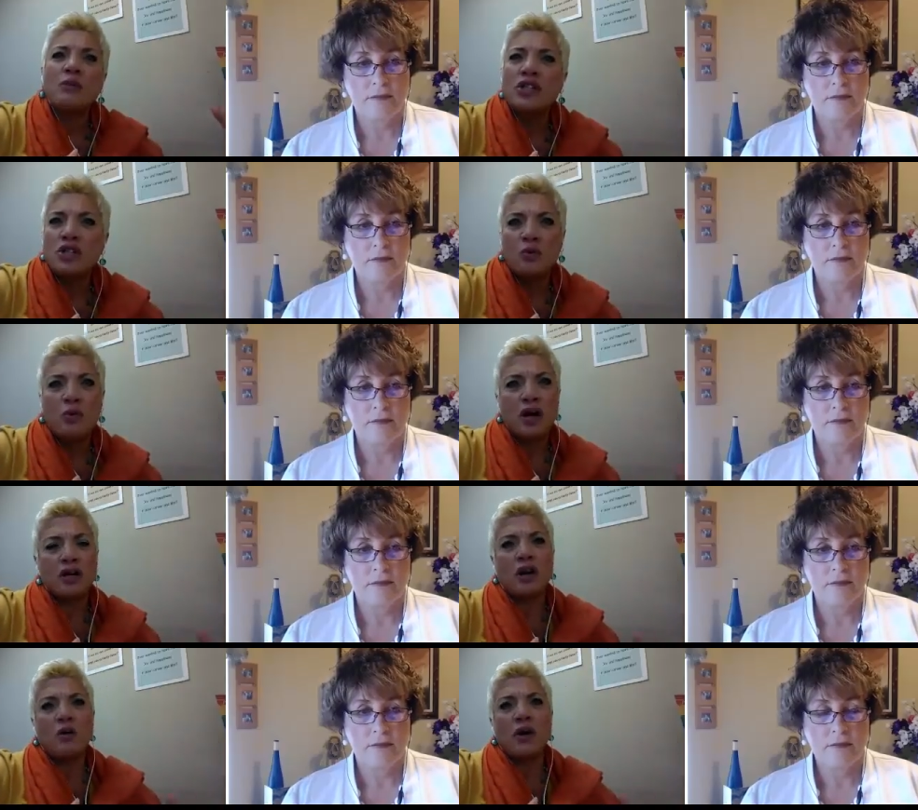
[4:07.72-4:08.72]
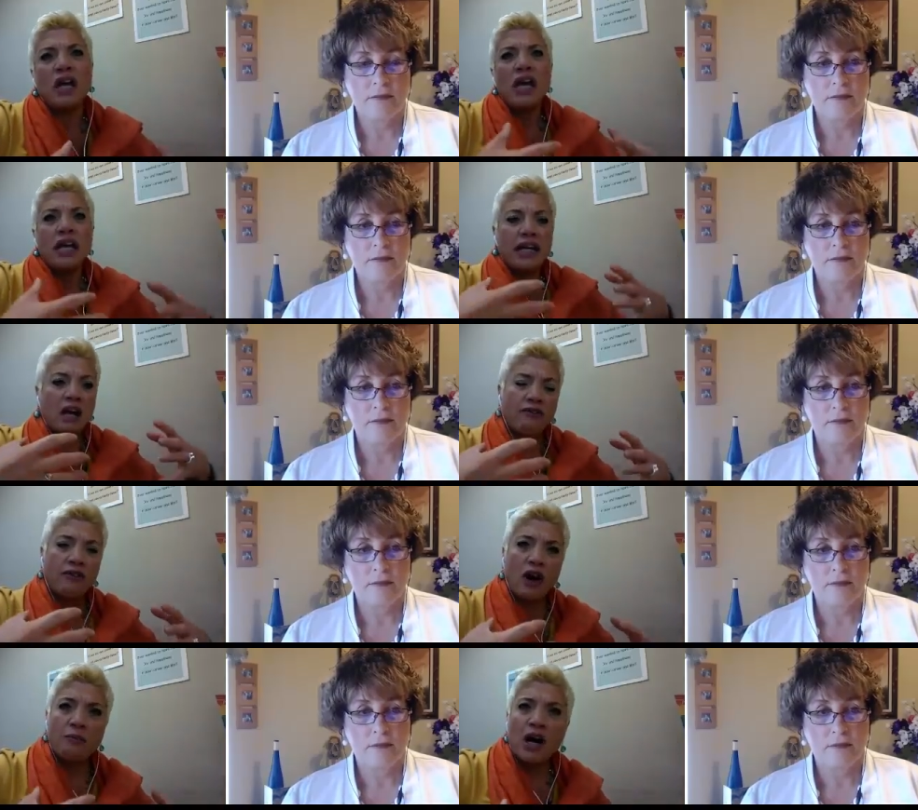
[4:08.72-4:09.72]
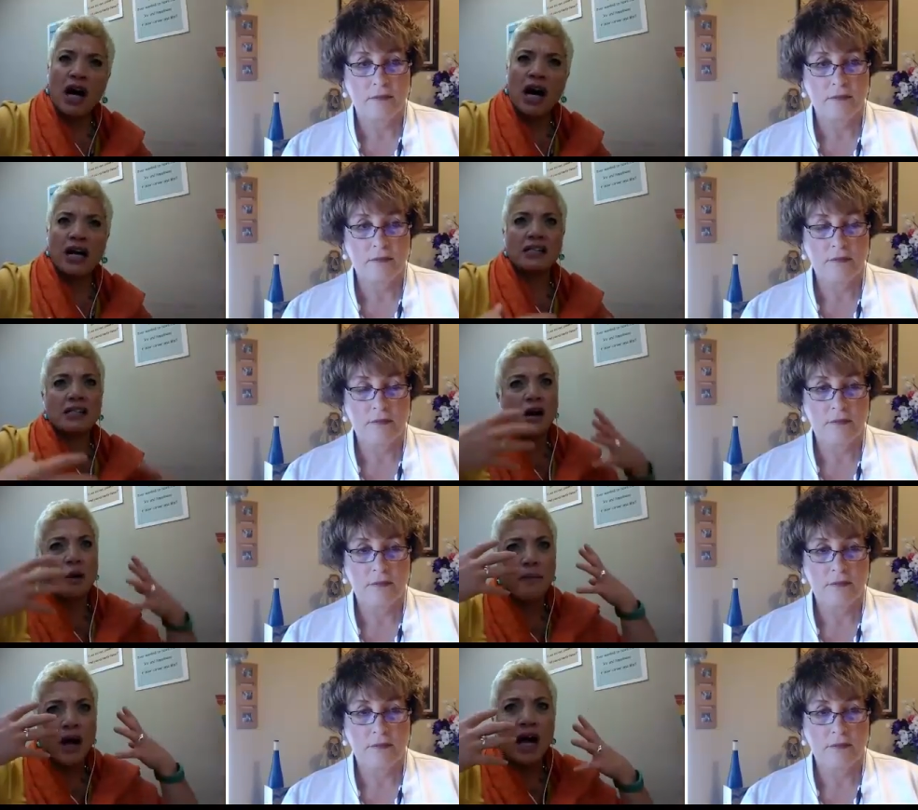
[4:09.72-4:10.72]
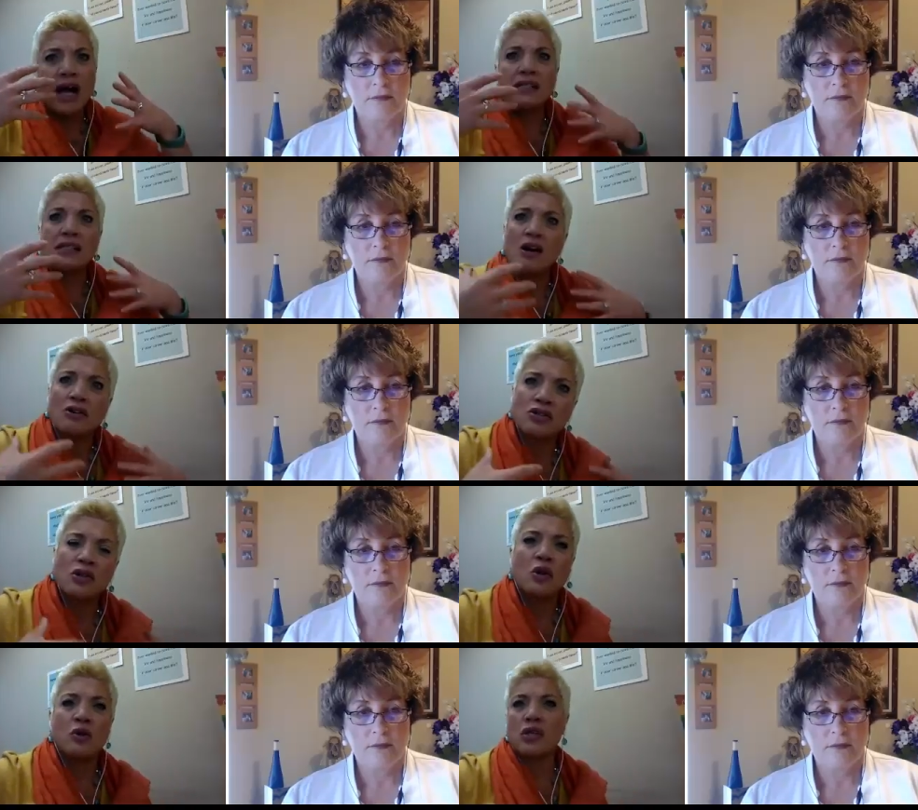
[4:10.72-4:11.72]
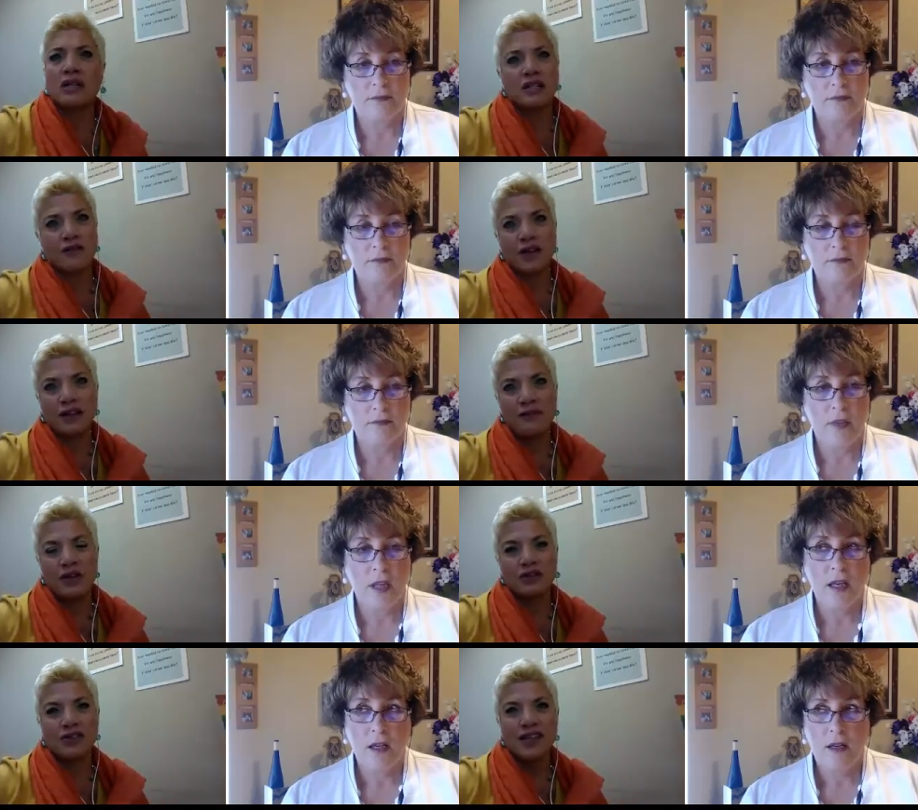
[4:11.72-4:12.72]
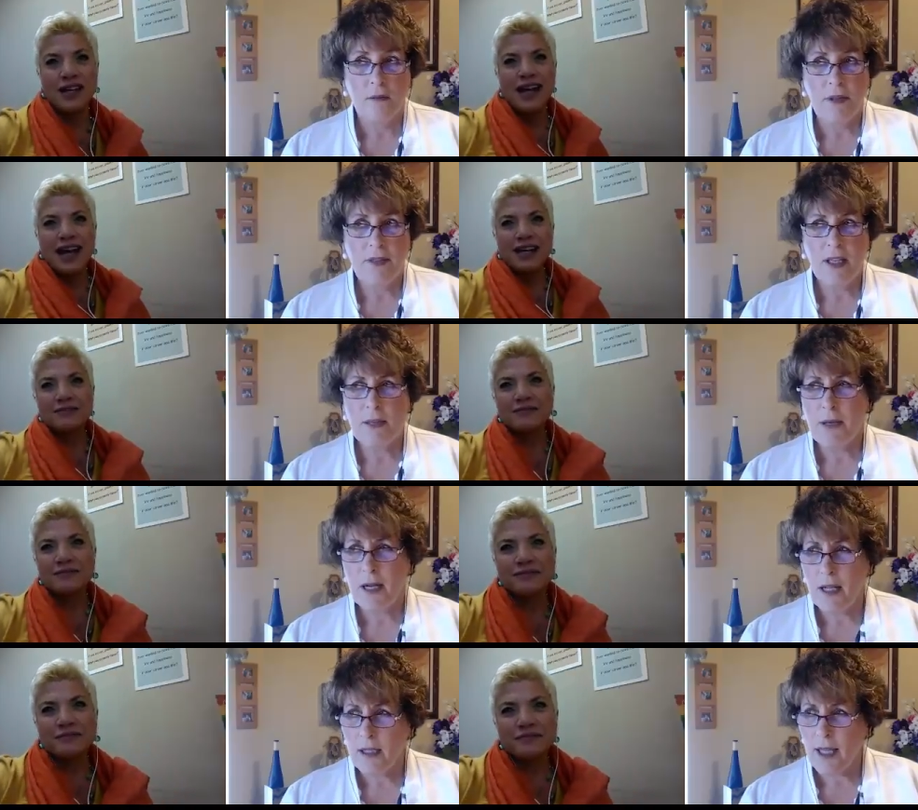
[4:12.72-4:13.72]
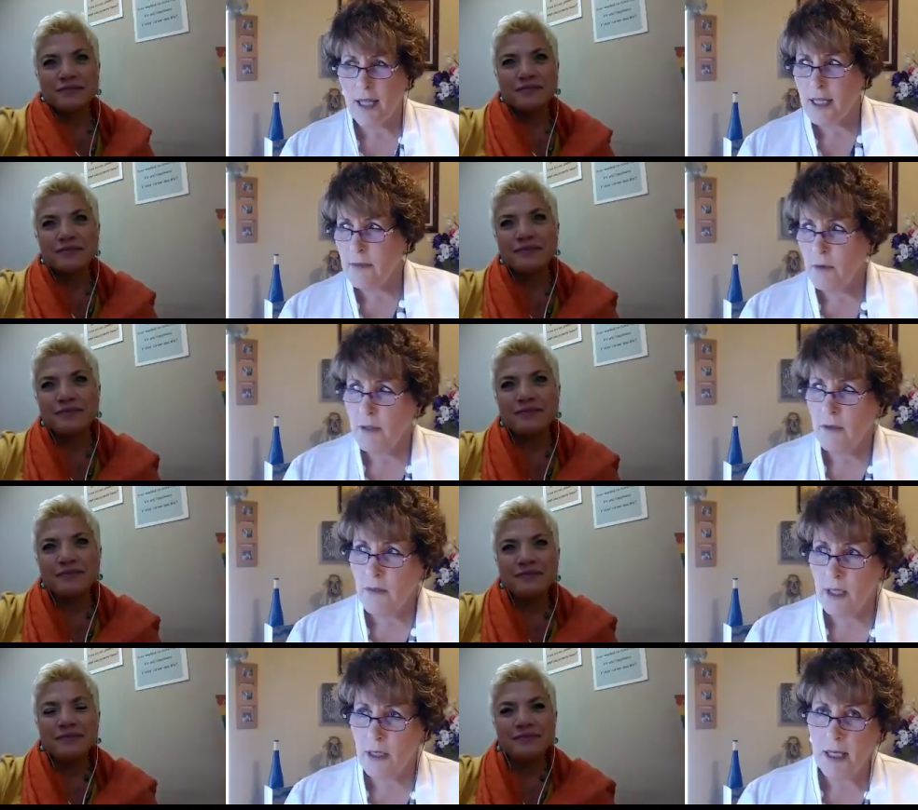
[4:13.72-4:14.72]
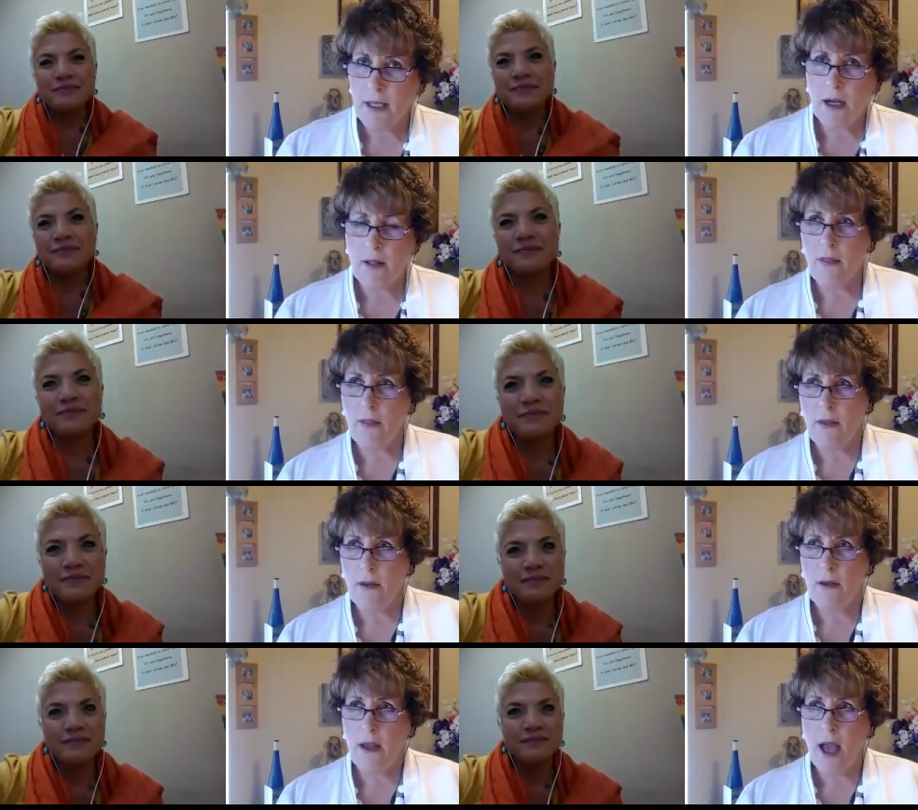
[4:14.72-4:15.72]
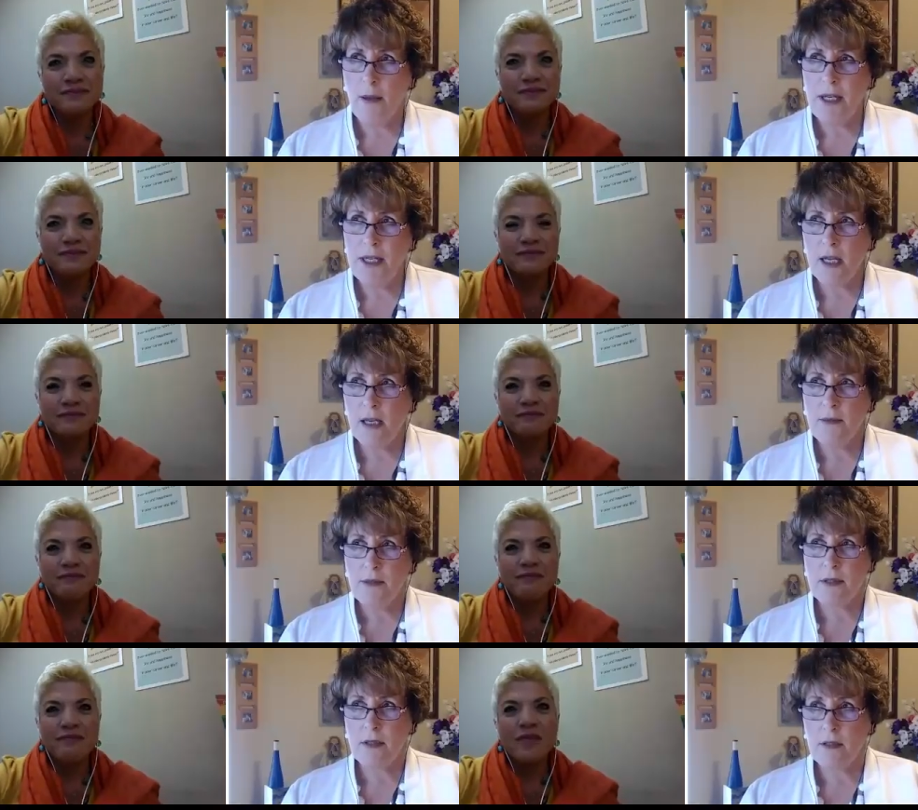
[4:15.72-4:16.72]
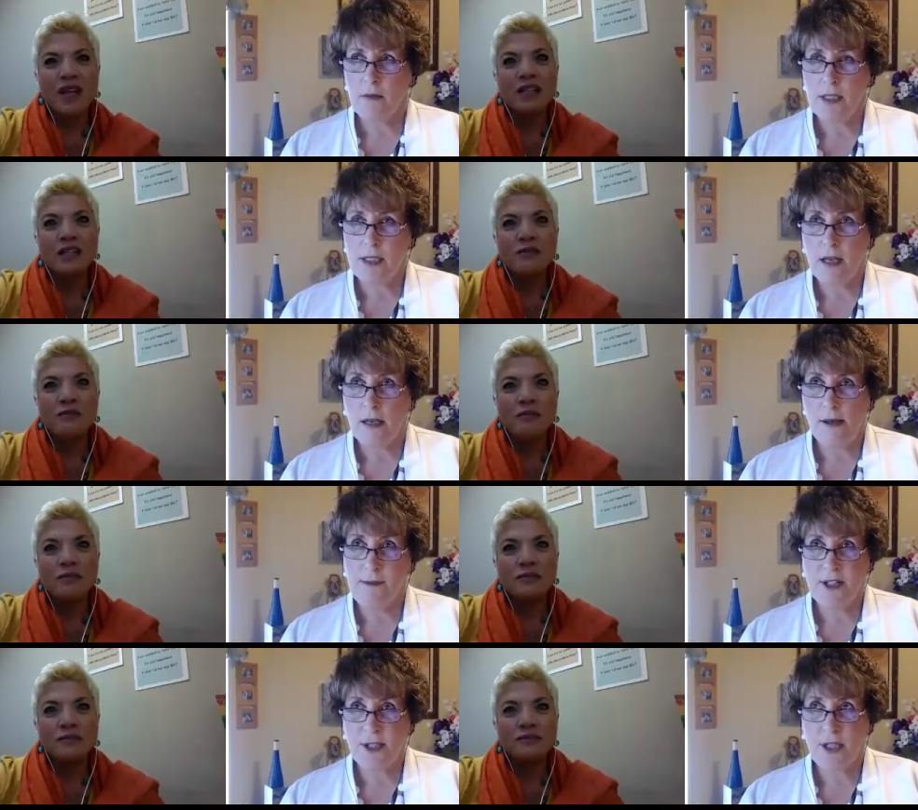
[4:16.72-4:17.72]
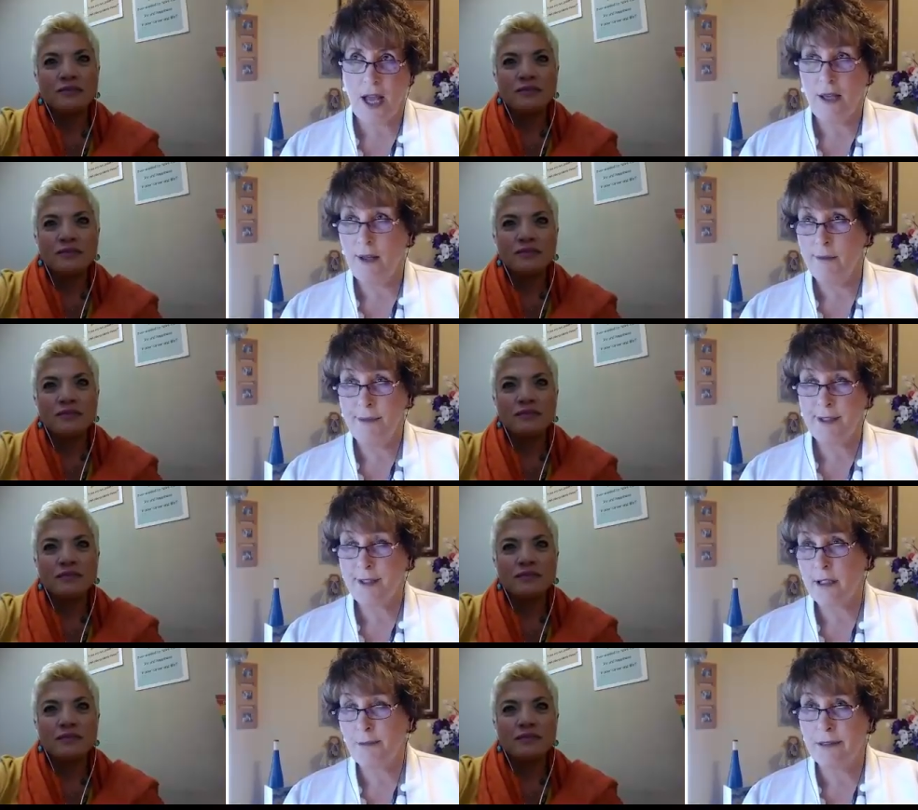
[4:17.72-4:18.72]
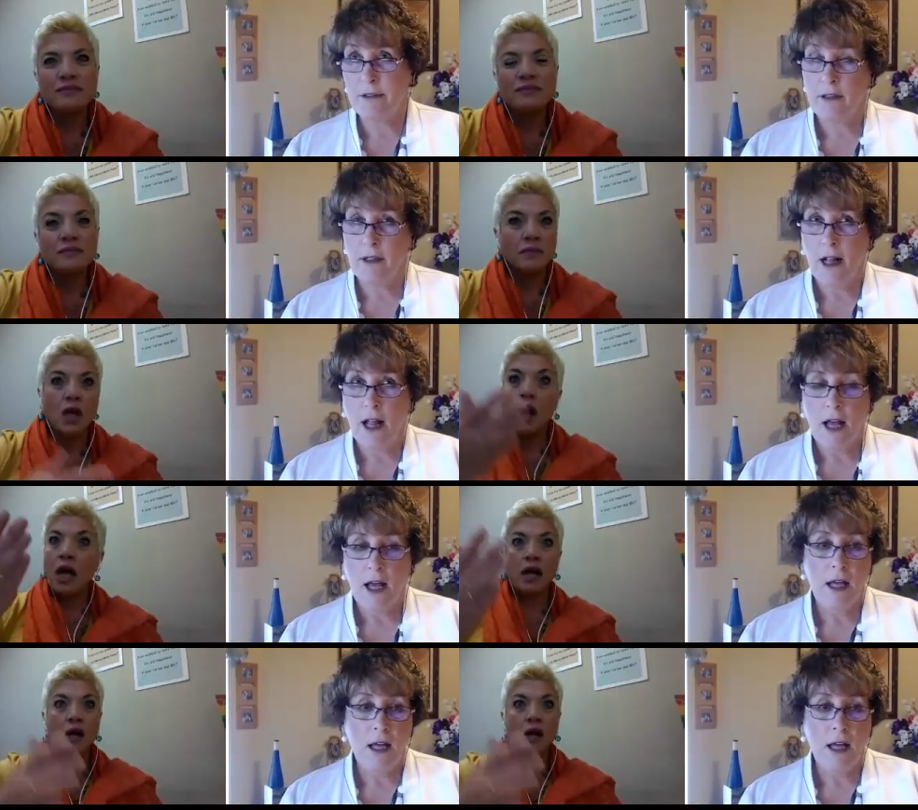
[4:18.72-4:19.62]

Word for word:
Speaker 1: we do want to go and care for our bodies and our minds and our souls on different levels. But think about it,
Speaker 2: Kaelen. When you think about, how many times do we say, "Oh, I'm just I'm just stupid"? I know,